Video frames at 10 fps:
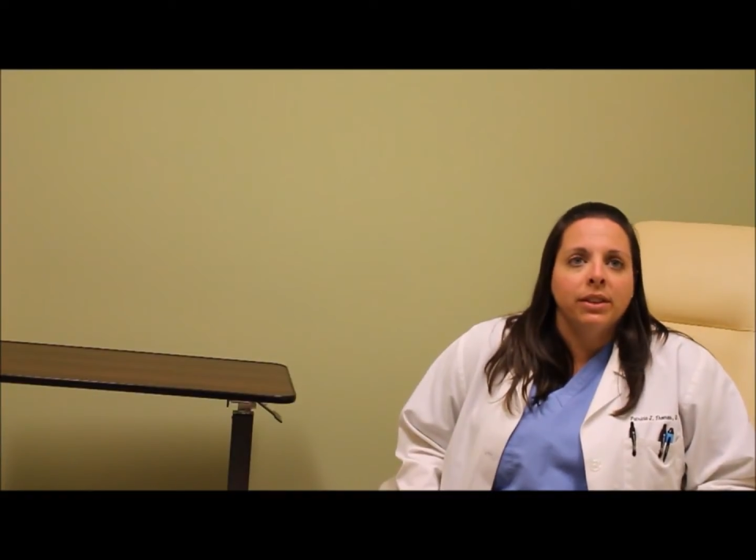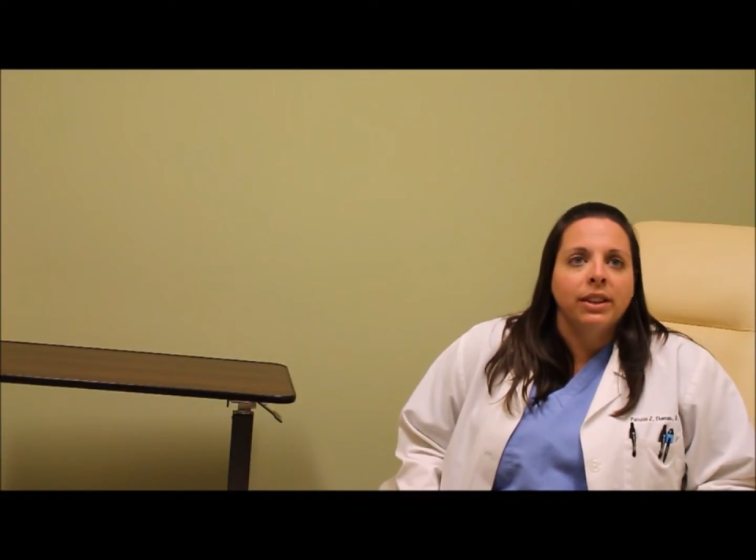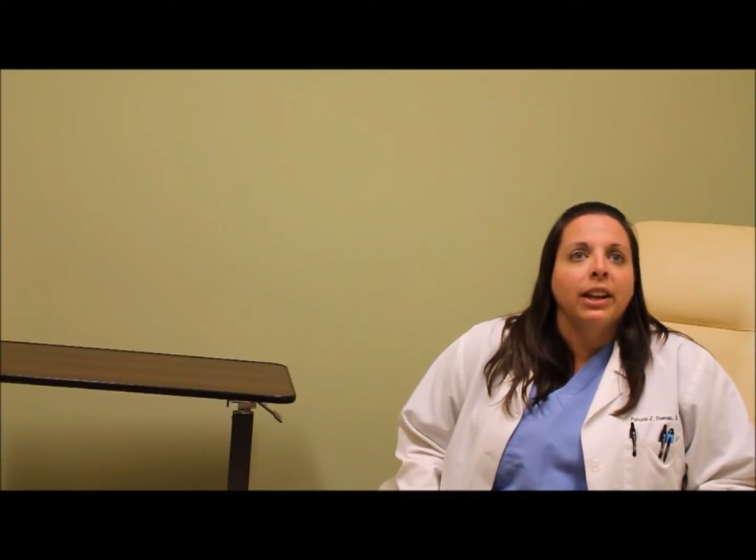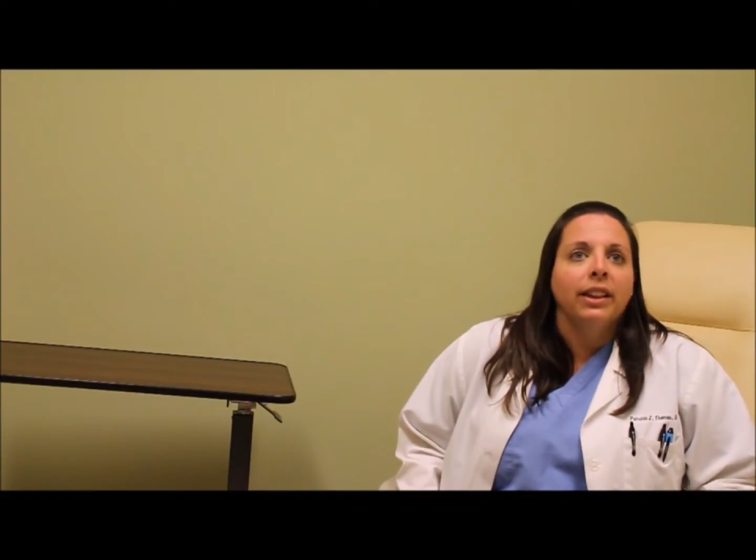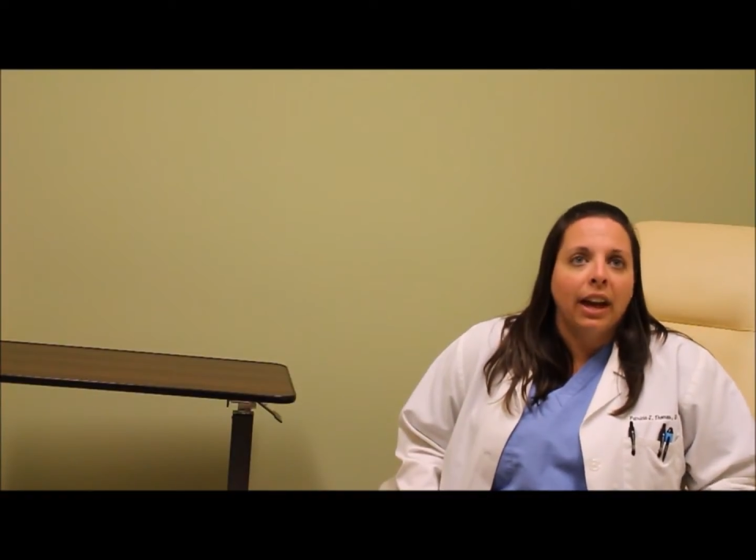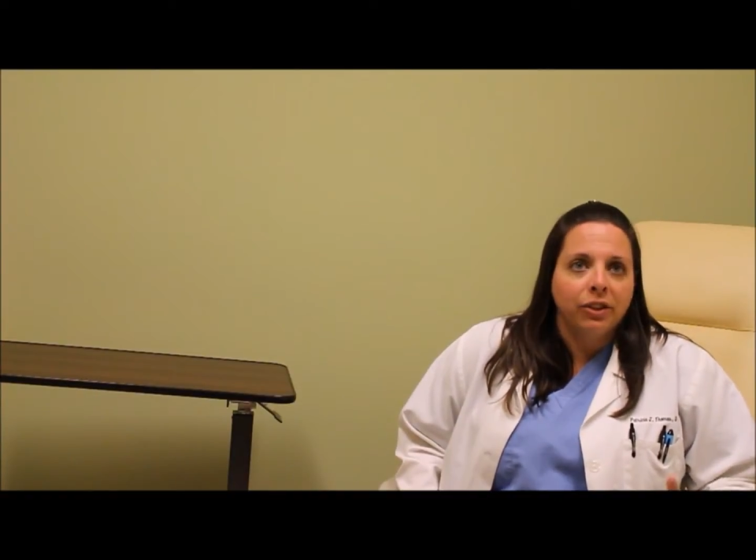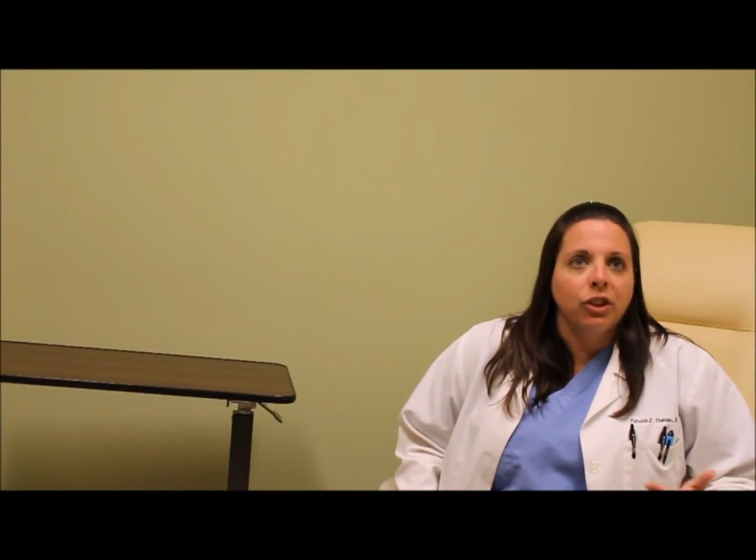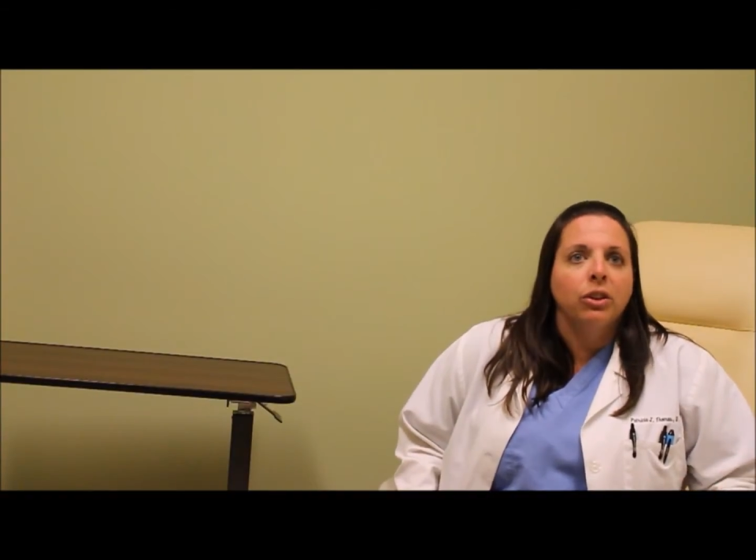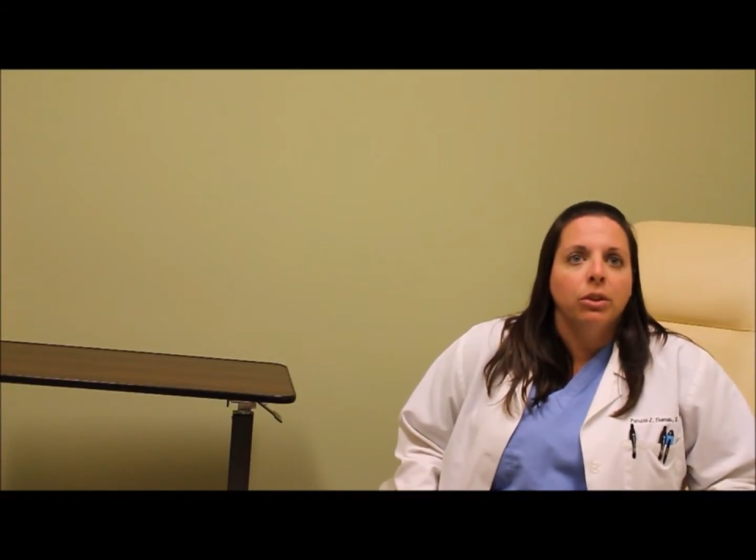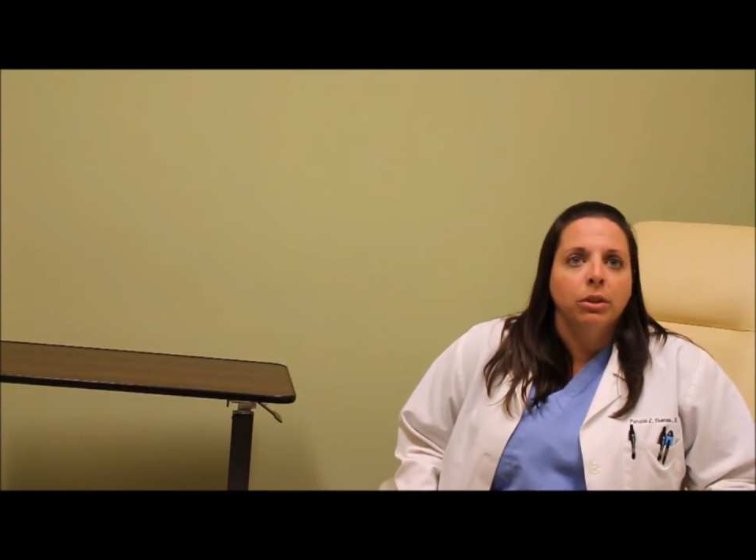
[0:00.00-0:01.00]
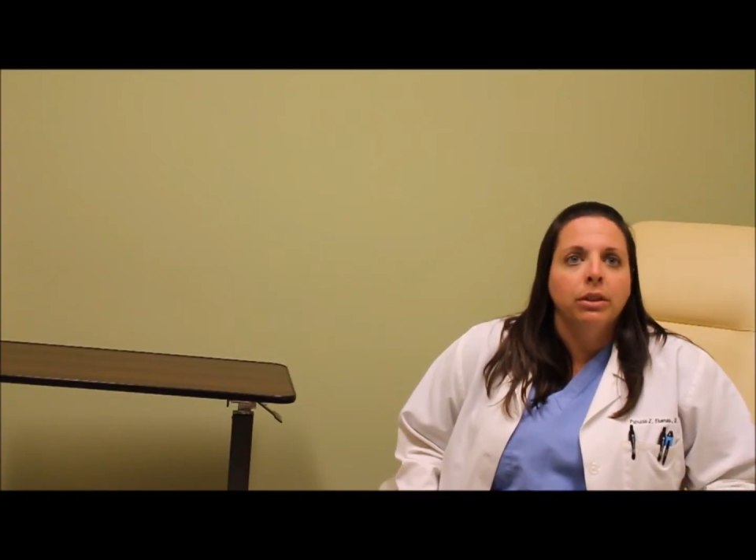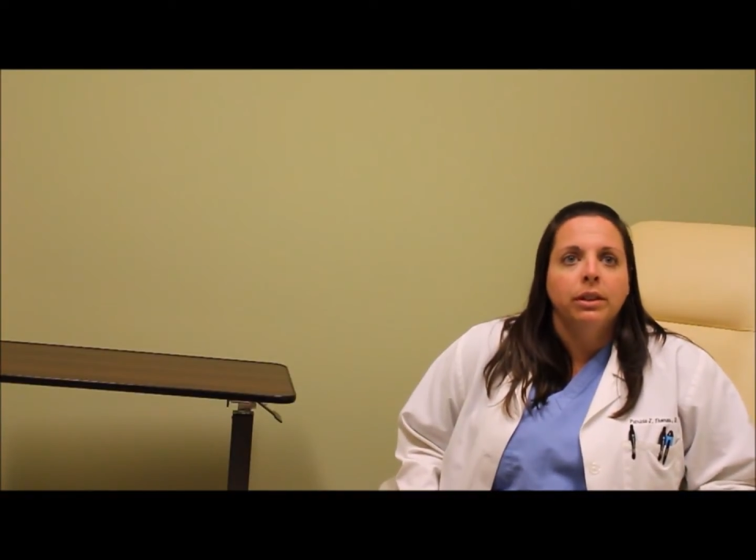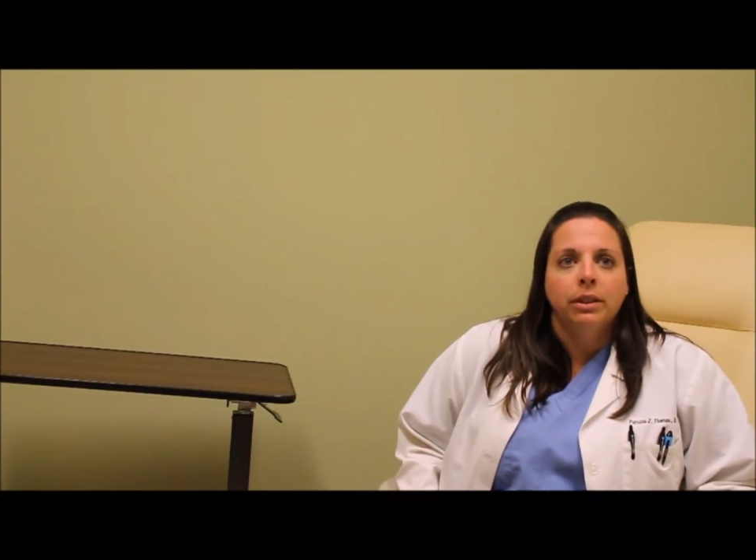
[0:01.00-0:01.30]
psychological